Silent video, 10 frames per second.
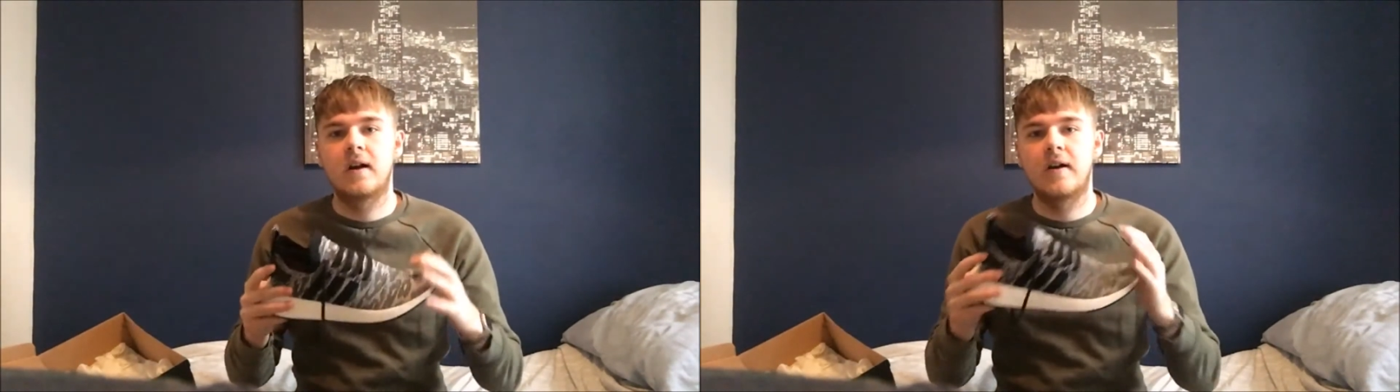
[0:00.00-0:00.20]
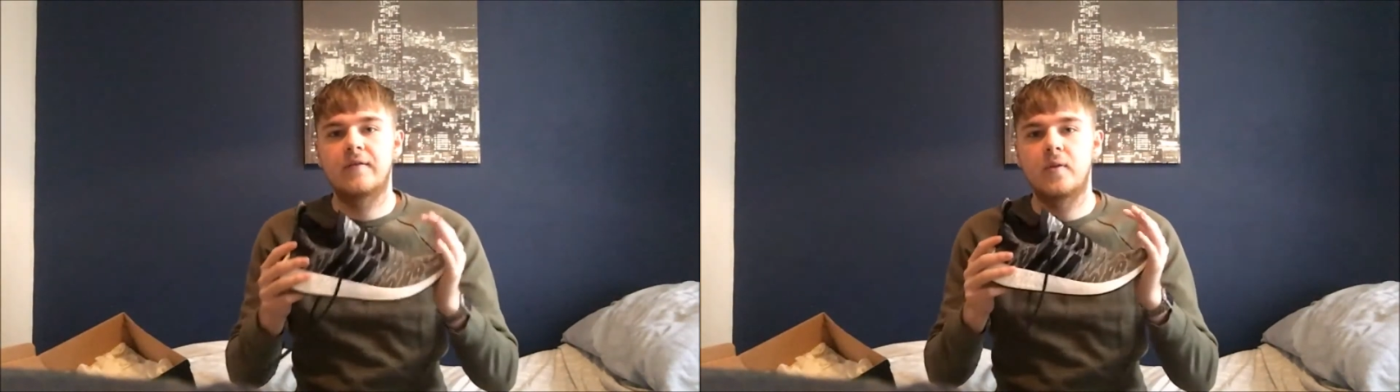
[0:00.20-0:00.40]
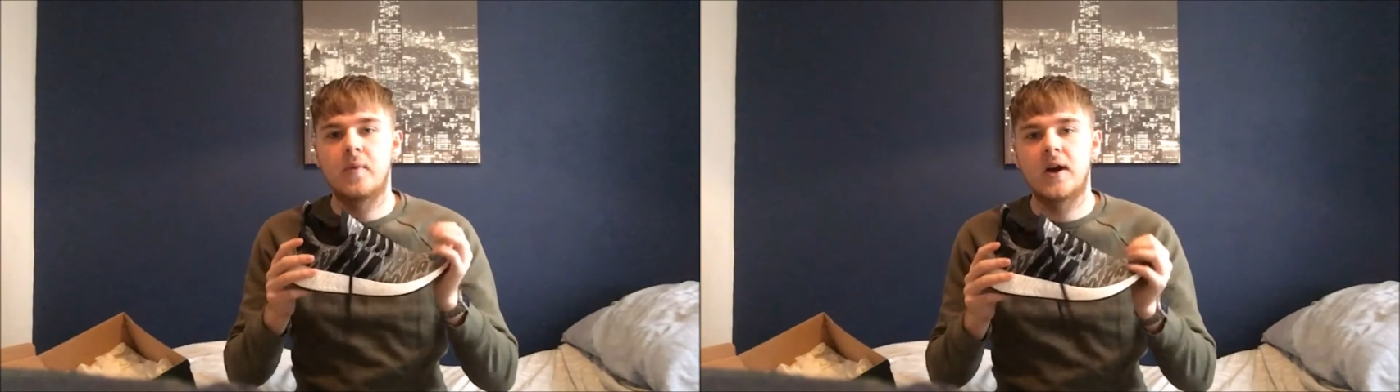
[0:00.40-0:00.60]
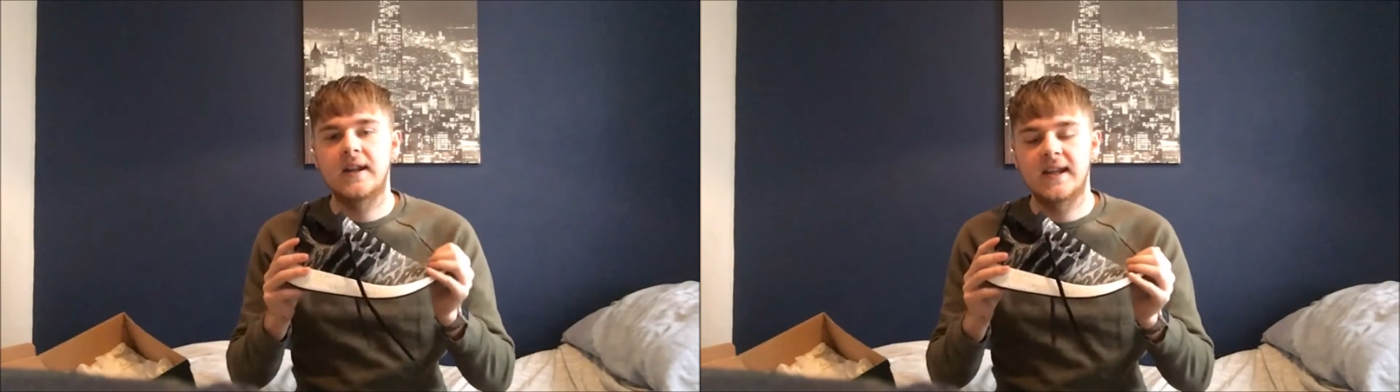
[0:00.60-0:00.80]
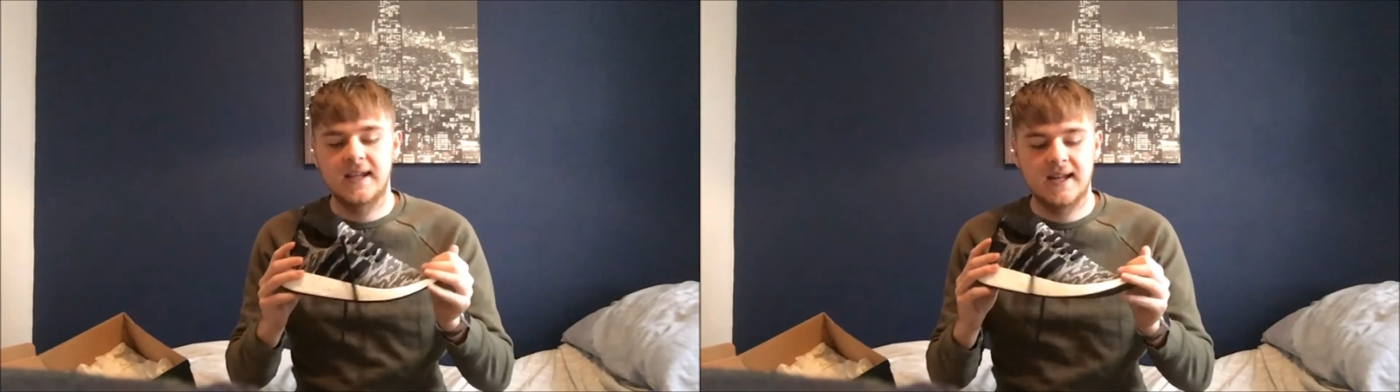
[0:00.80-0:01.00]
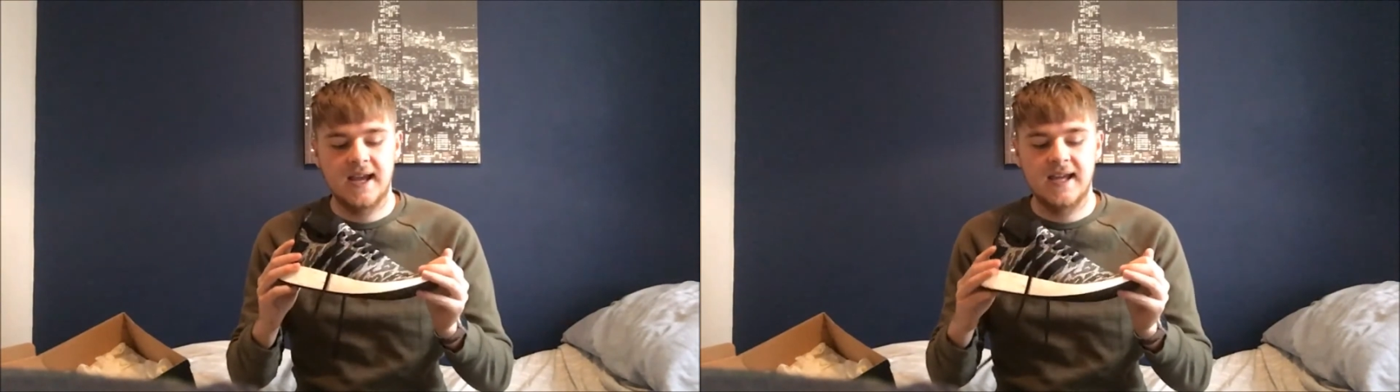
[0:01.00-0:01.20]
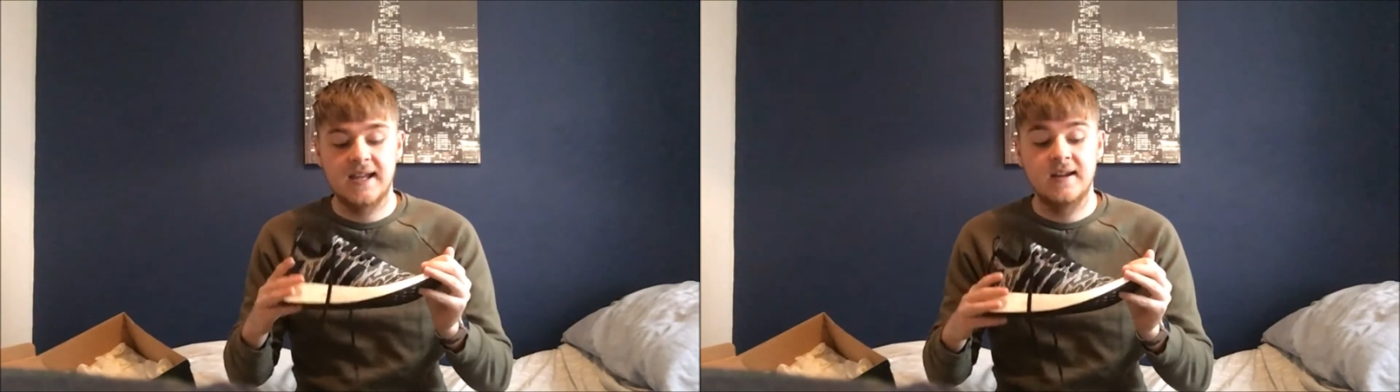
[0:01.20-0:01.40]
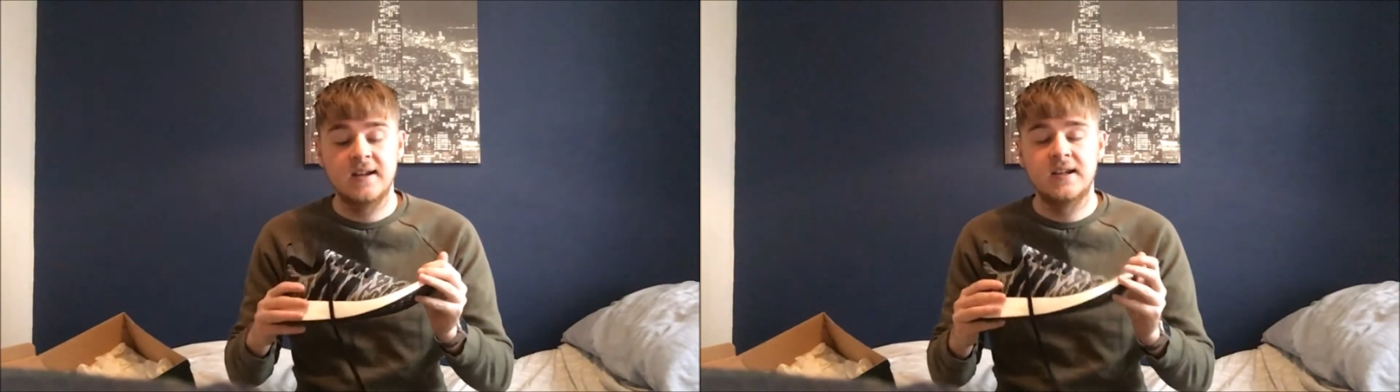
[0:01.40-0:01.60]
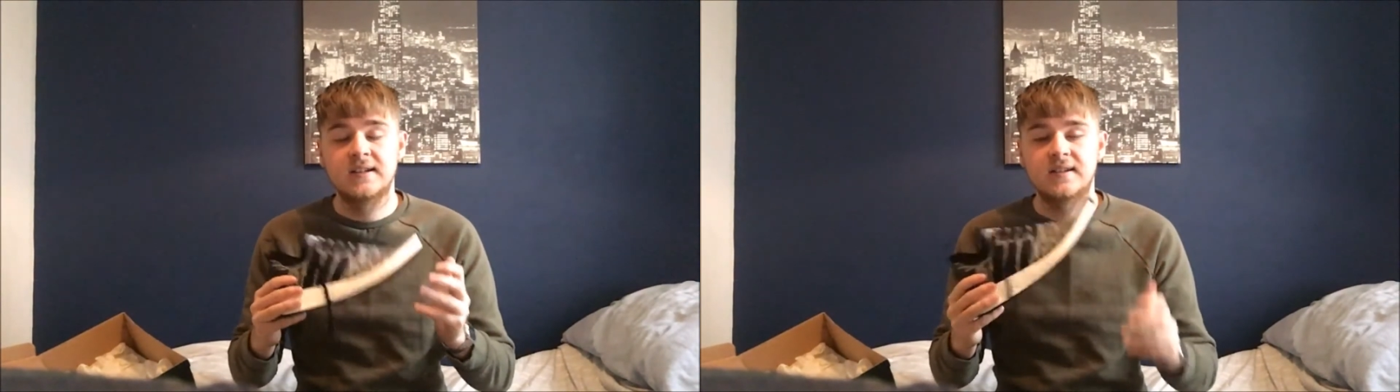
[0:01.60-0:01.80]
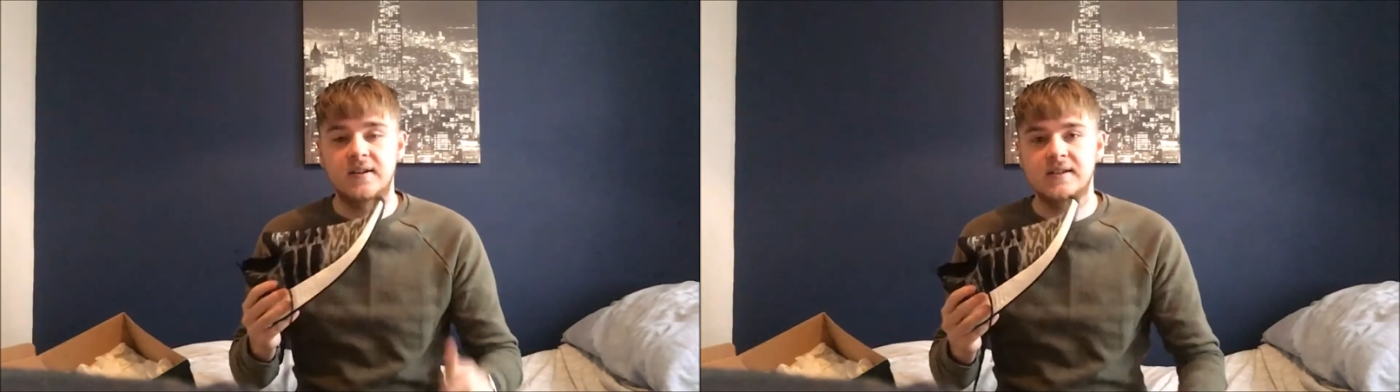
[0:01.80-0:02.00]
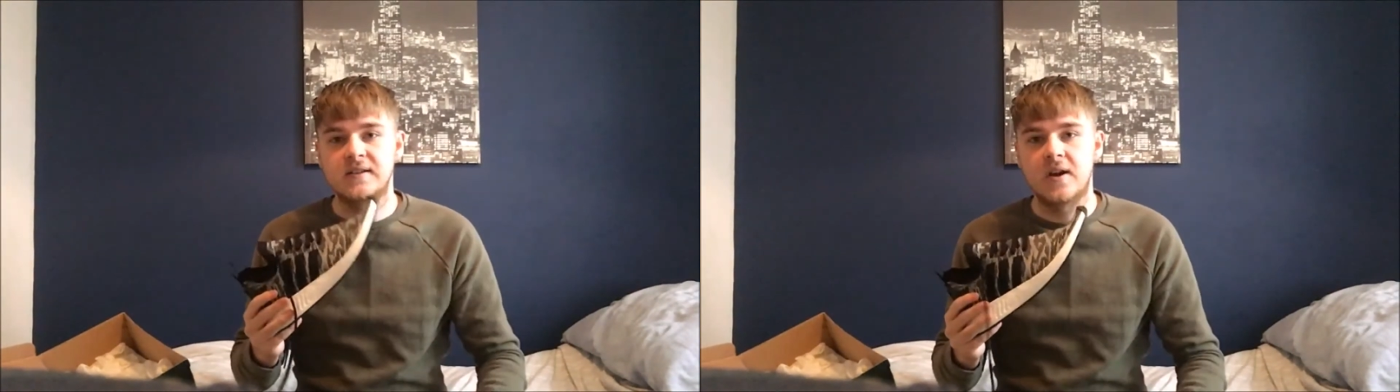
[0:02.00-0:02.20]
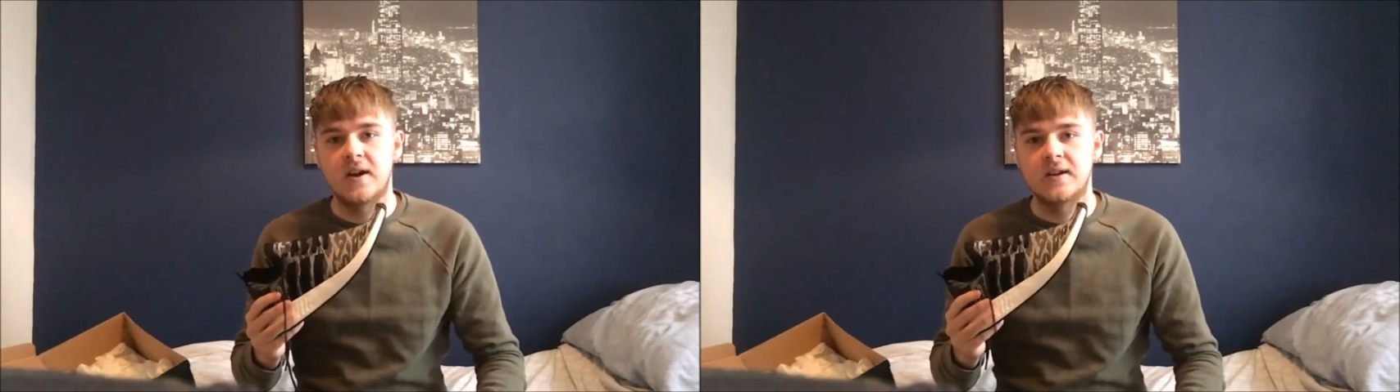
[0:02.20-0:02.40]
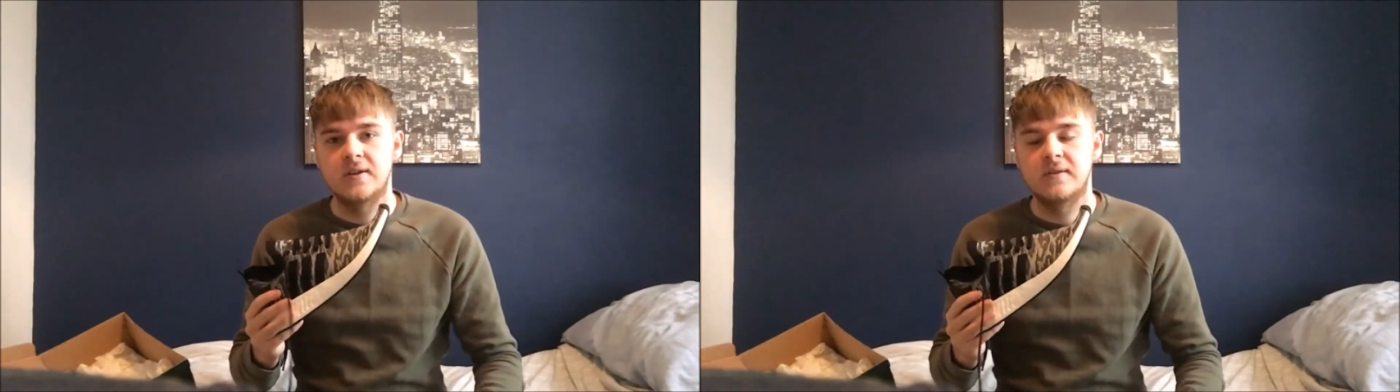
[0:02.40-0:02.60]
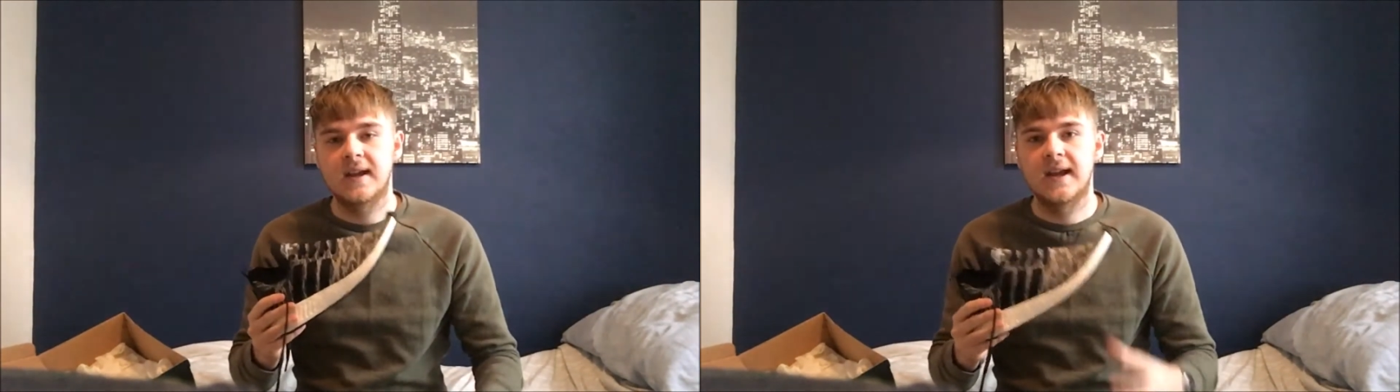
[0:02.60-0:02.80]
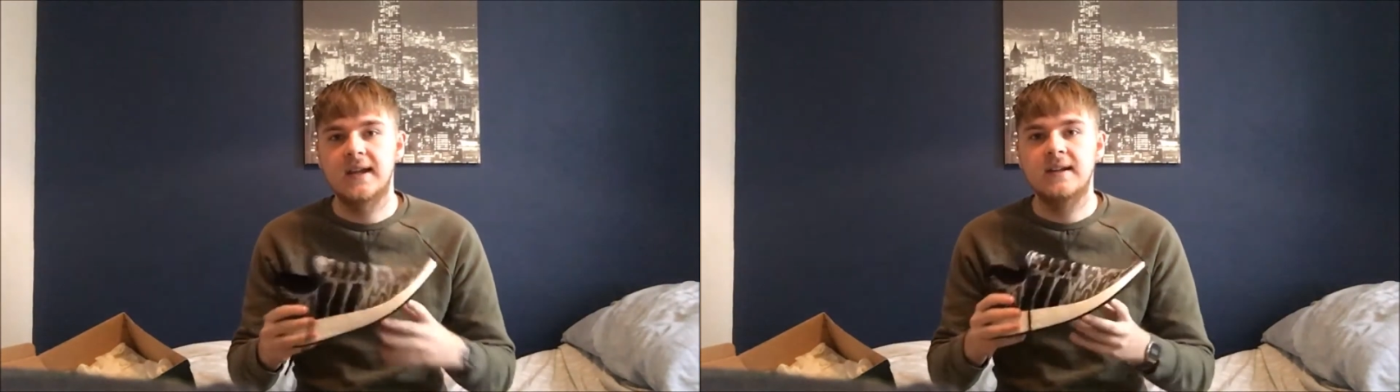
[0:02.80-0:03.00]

I've got mine in a size 9 UK.